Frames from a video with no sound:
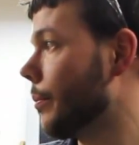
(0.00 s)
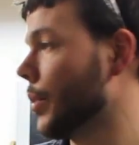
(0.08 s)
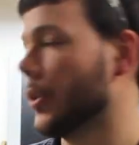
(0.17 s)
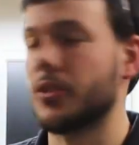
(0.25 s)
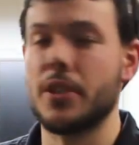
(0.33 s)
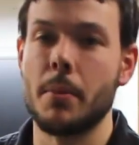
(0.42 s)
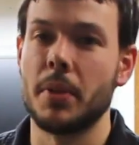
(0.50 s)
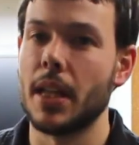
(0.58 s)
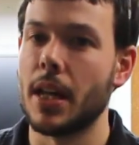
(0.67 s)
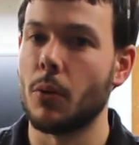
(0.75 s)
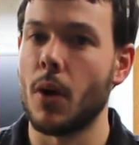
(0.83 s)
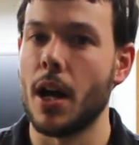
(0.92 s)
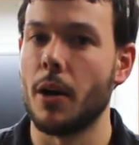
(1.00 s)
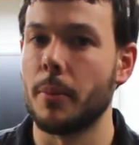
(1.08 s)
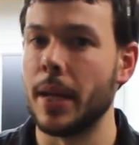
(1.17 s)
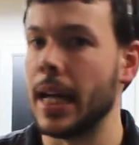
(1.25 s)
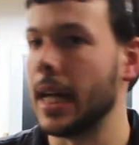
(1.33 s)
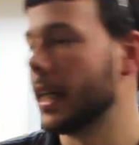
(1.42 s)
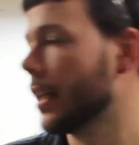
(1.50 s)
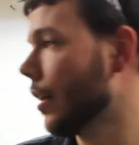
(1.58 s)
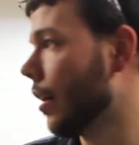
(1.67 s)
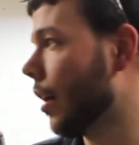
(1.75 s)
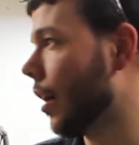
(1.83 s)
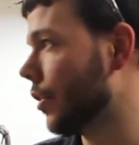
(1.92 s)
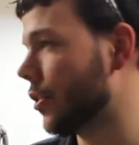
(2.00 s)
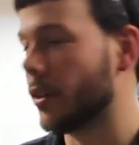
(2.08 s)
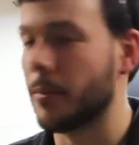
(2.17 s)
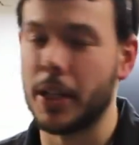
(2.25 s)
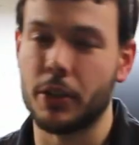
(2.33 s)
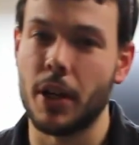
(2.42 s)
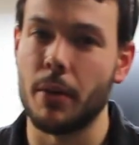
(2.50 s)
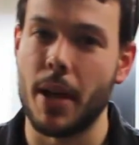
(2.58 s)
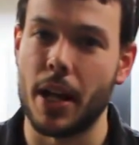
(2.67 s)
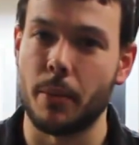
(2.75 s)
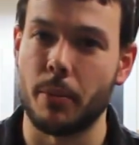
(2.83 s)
Bill sent me that a while back during my gray matter